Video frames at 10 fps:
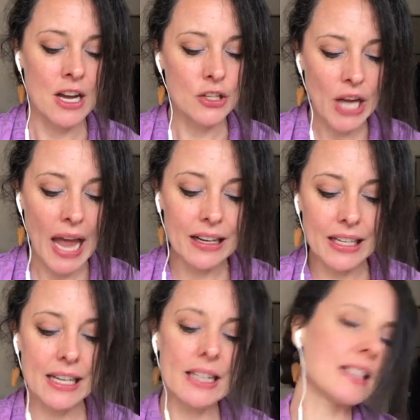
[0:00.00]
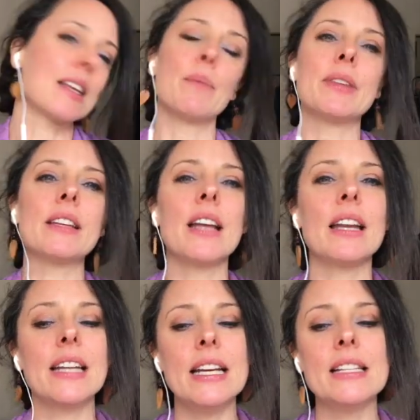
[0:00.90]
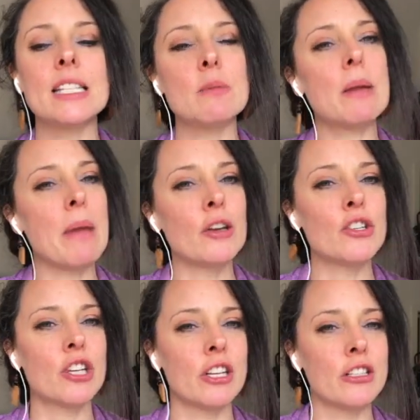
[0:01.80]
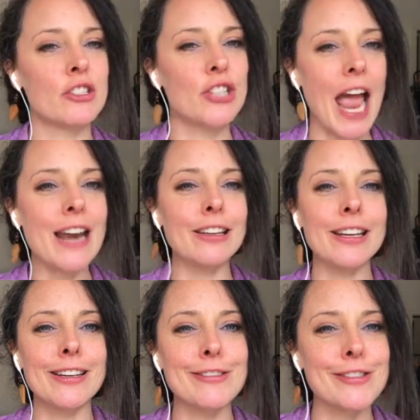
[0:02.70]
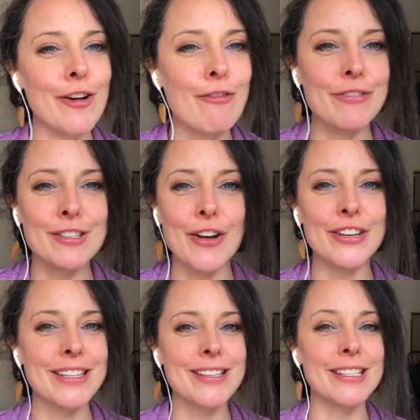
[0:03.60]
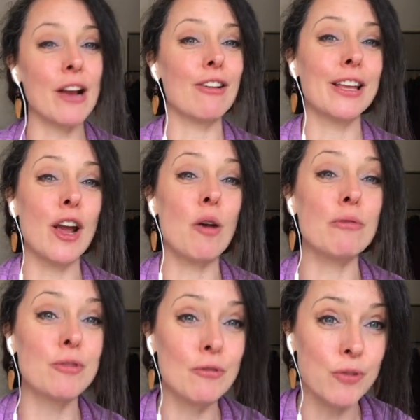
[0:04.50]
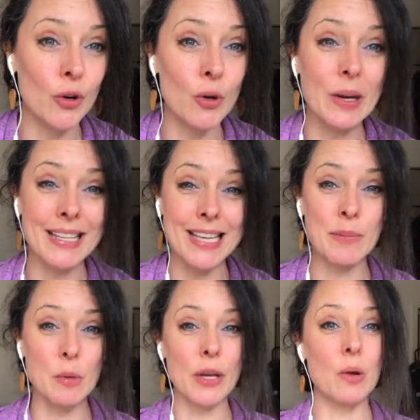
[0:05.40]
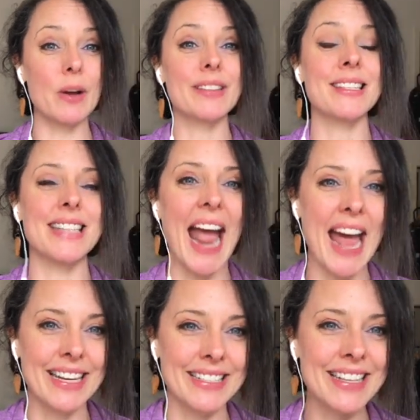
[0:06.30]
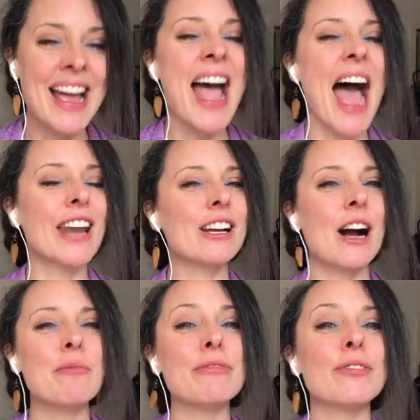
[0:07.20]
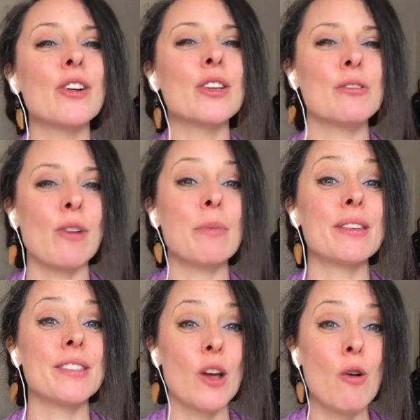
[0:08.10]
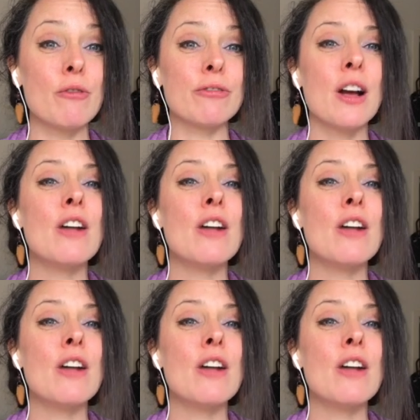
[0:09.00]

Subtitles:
Channeling is something that needs to be mentioned, and channeling in itself is not necessarily helpful for you except where you understand how to come first from the self,